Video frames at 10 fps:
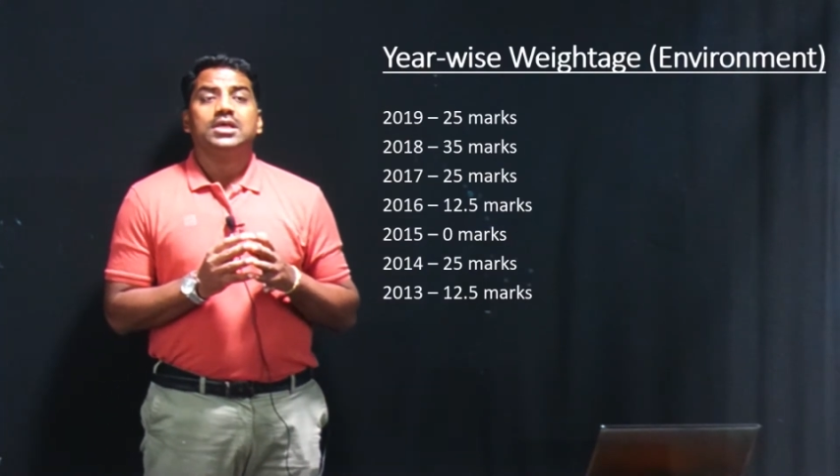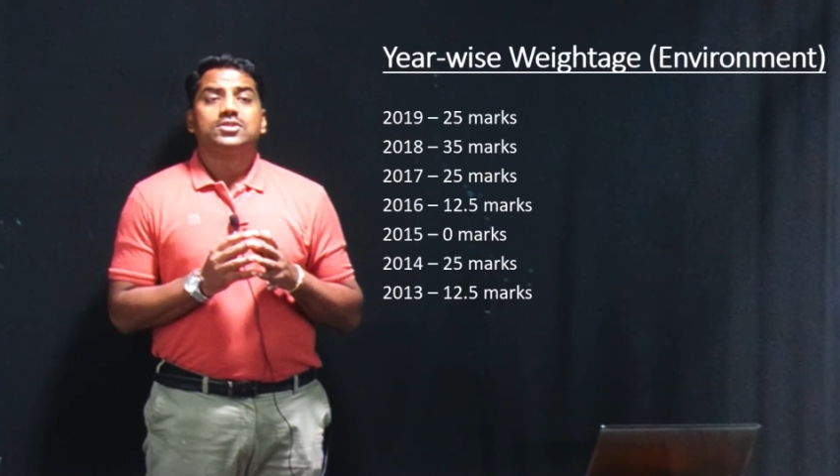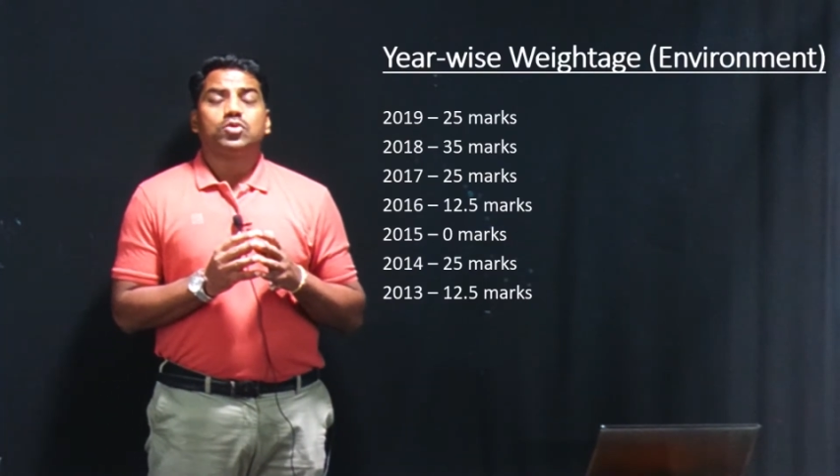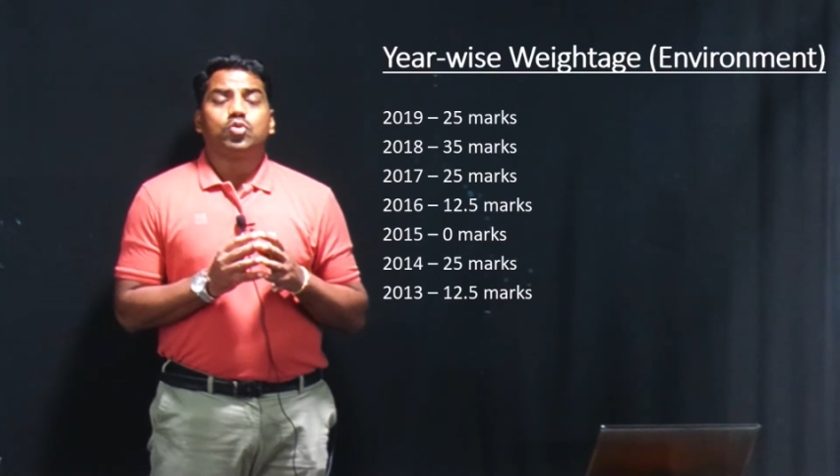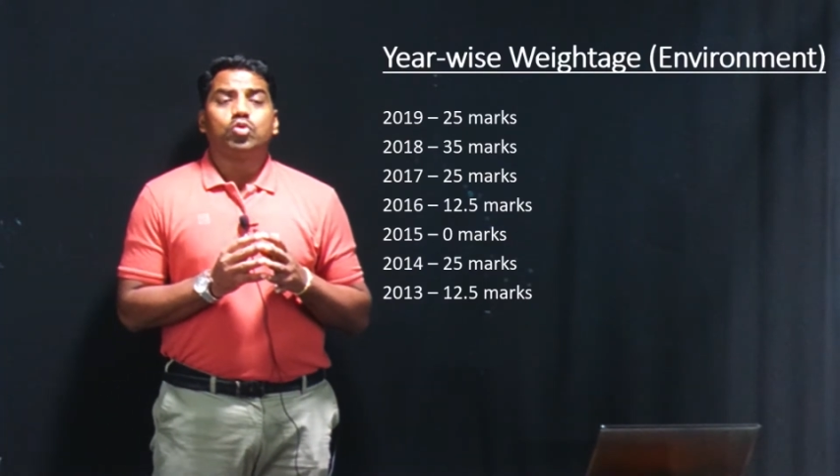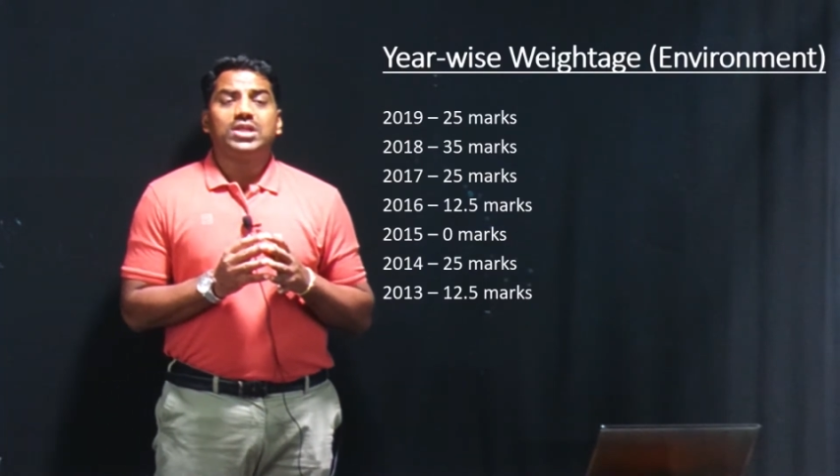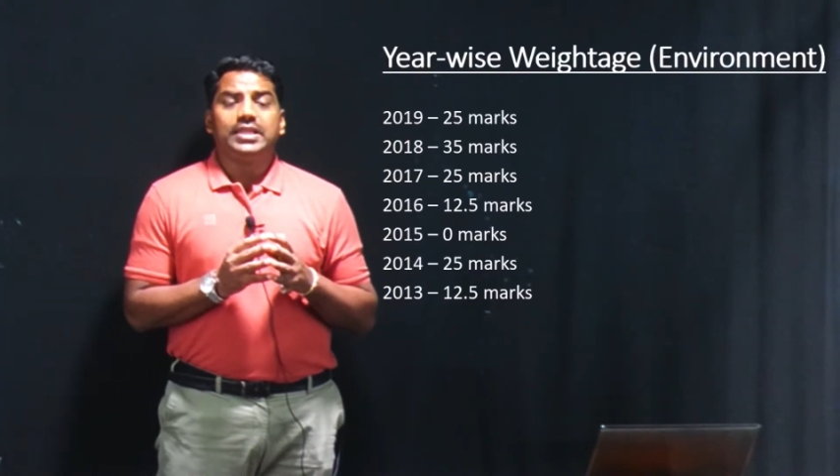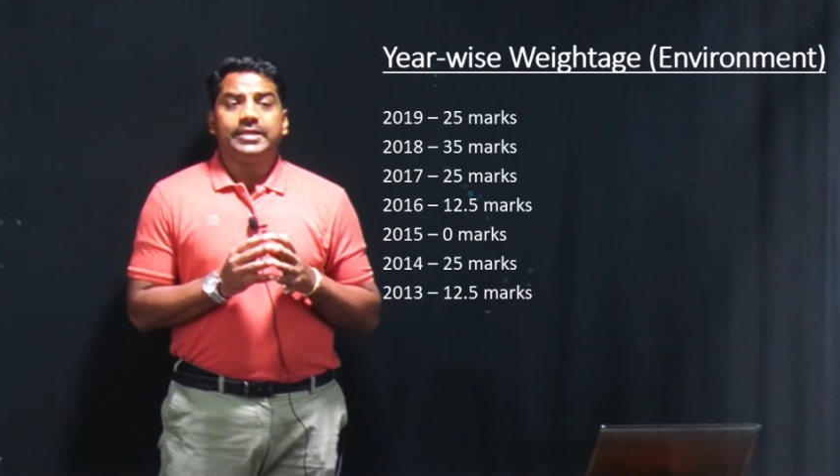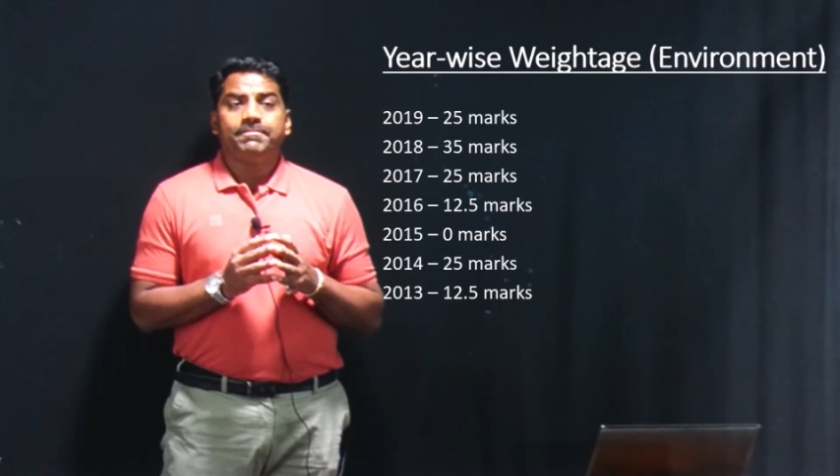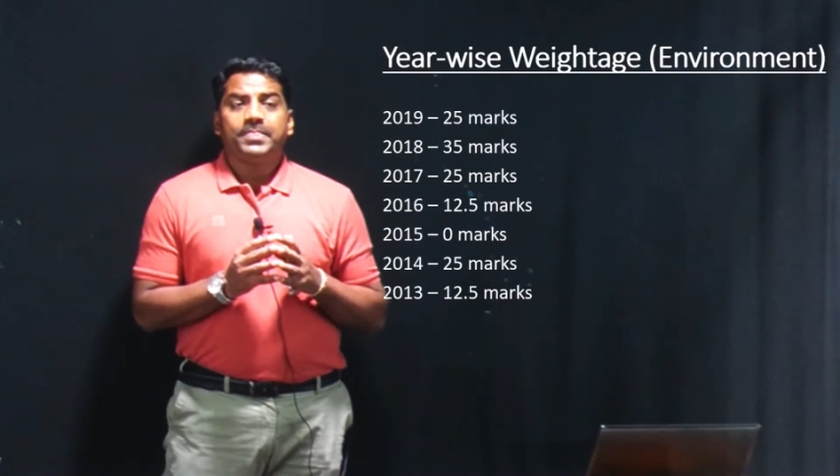So
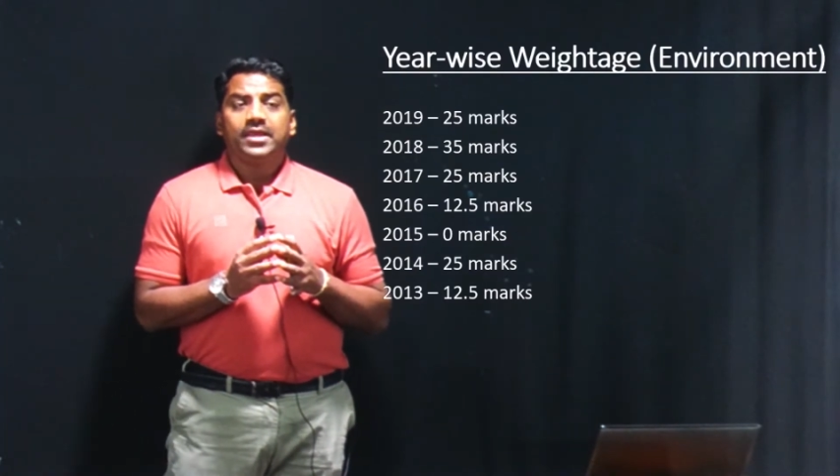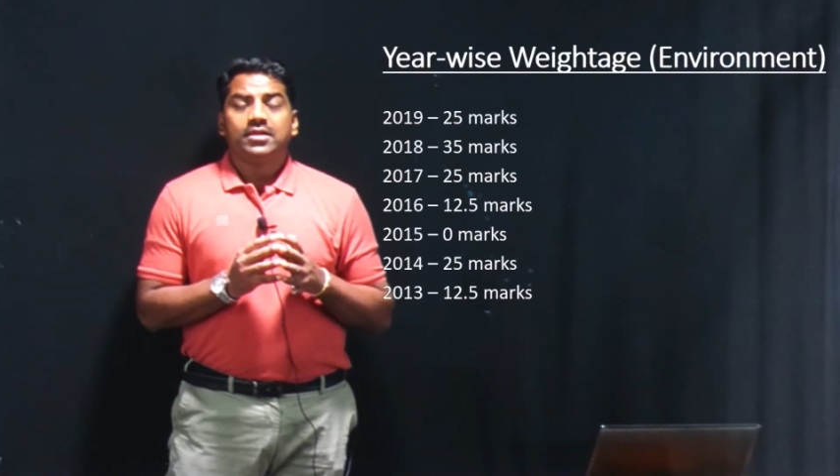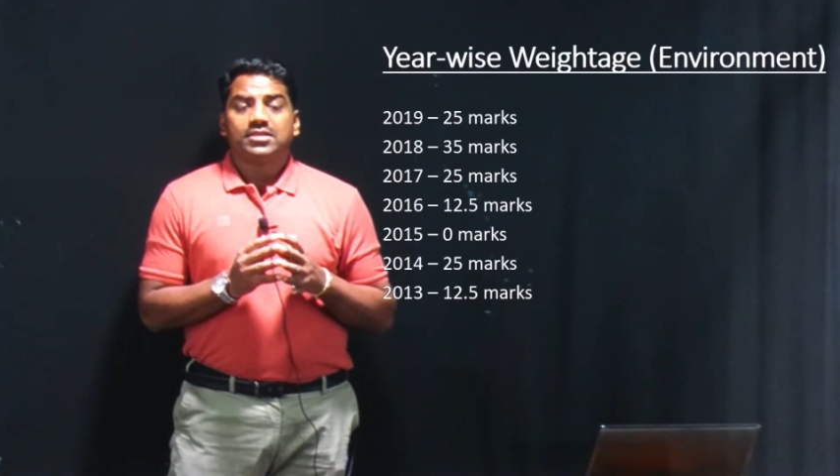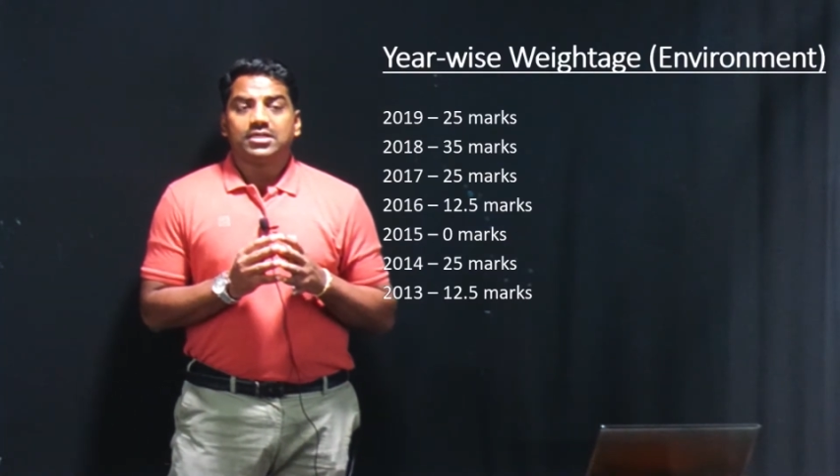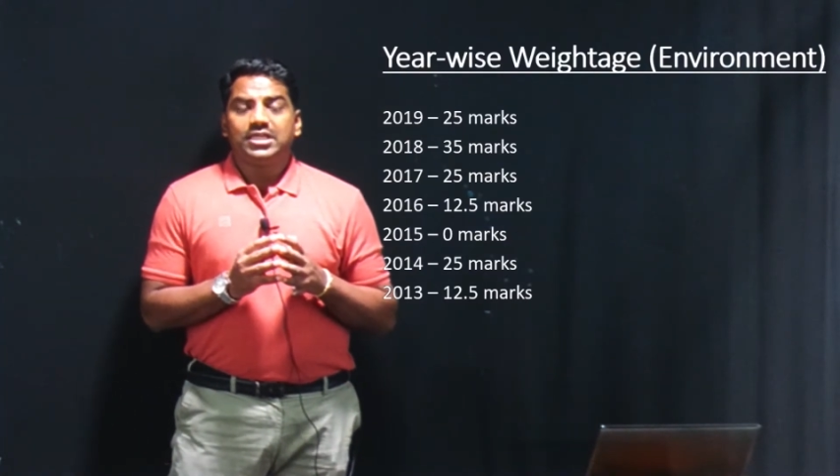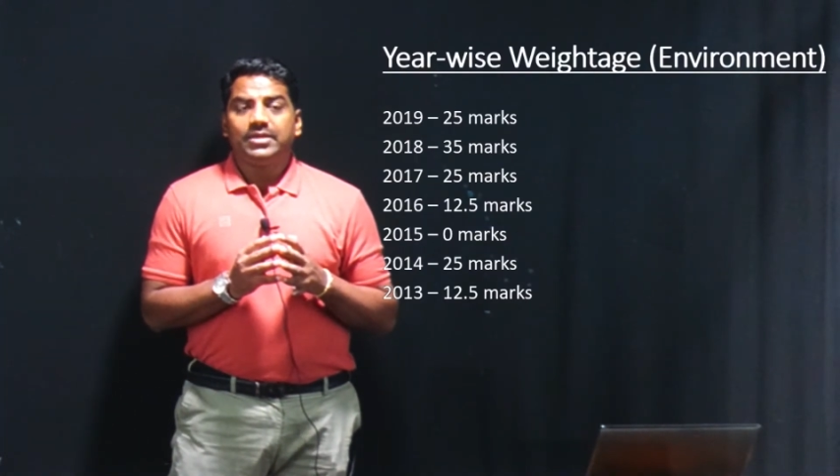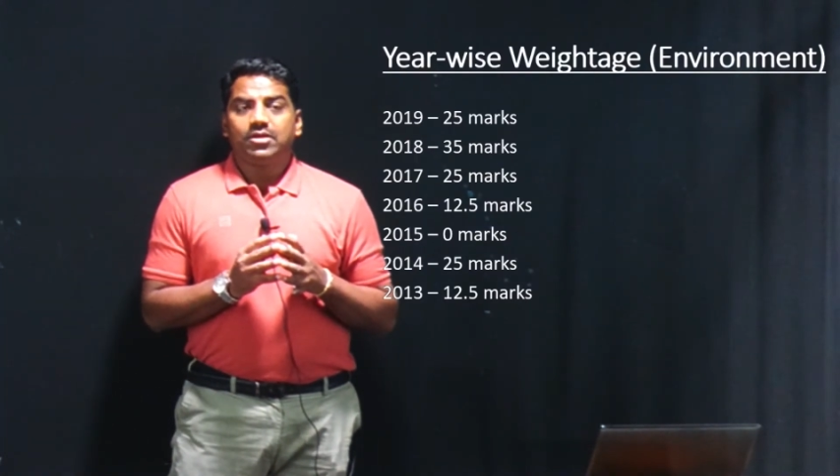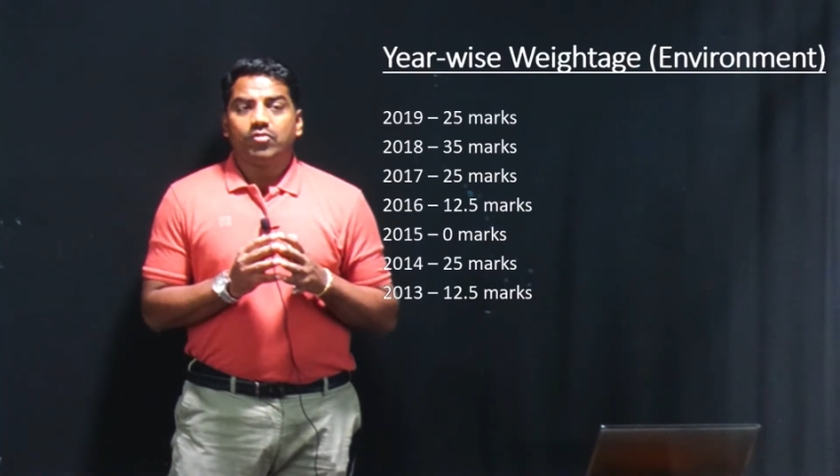totally 30